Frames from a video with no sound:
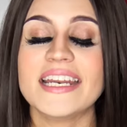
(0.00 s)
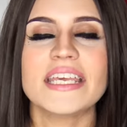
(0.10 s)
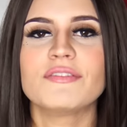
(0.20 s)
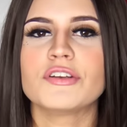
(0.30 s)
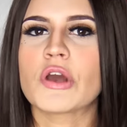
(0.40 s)

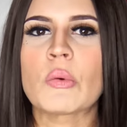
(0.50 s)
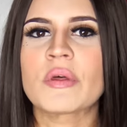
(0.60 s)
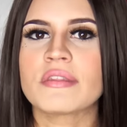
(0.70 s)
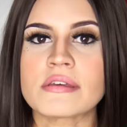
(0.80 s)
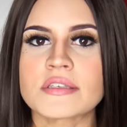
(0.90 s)
didn't even know
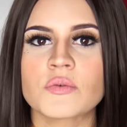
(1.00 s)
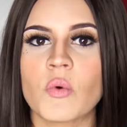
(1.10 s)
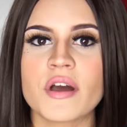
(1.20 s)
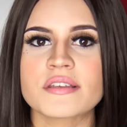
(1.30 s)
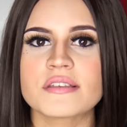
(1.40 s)
what this
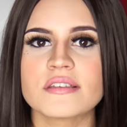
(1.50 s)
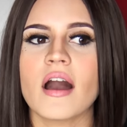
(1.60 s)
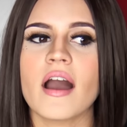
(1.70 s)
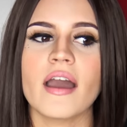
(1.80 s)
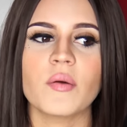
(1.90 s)
was.
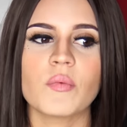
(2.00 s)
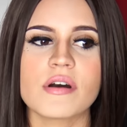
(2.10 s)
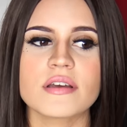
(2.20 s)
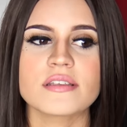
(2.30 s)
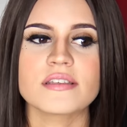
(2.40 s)
I
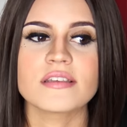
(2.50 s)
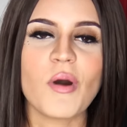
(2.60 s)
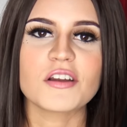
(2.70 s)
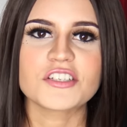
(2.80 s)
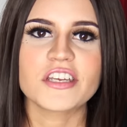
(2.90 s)
was
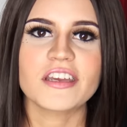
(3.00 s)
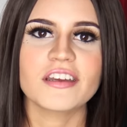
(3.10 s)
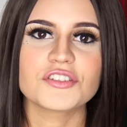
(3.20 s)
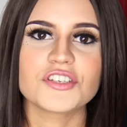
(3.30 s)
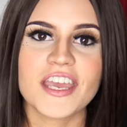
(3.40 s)
watching
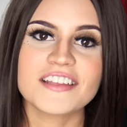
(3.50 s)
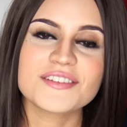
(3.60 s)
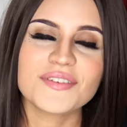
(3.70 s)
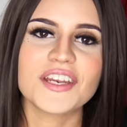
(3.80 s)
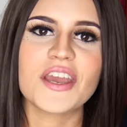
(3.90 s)

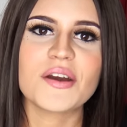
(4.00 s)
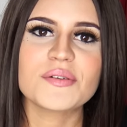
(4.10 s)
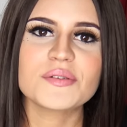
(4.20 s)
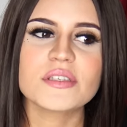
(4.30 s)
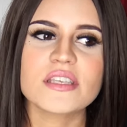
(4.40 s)
Shane's
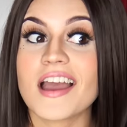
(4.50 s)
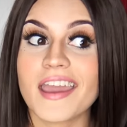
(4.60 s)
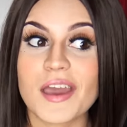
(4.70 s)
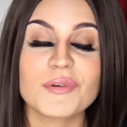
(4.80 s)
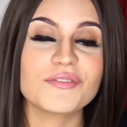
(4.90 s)
videos. I
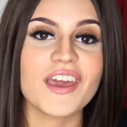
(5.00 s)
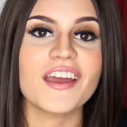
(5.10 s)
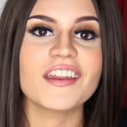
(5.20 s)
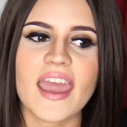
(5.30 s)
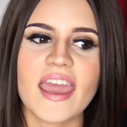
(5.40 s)
am a
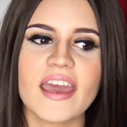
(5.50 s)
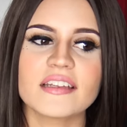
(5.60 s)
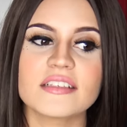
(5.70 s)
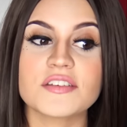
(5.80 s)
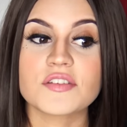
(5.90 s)
fan.
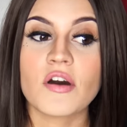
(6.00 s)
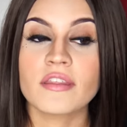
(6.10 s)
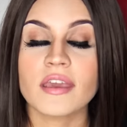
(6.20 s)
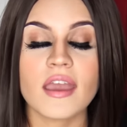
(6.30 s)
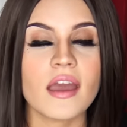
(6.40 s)
And I saw
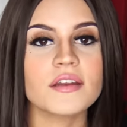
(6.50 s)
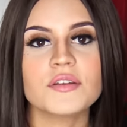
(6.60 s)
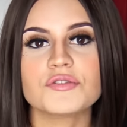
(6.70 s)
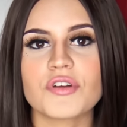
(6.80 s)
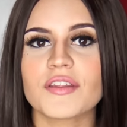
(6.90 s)
that he had a
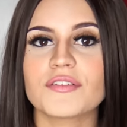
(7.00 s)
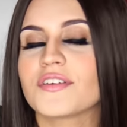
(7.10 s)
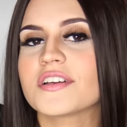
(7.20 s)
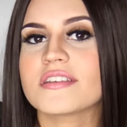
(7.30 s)
new trailer for a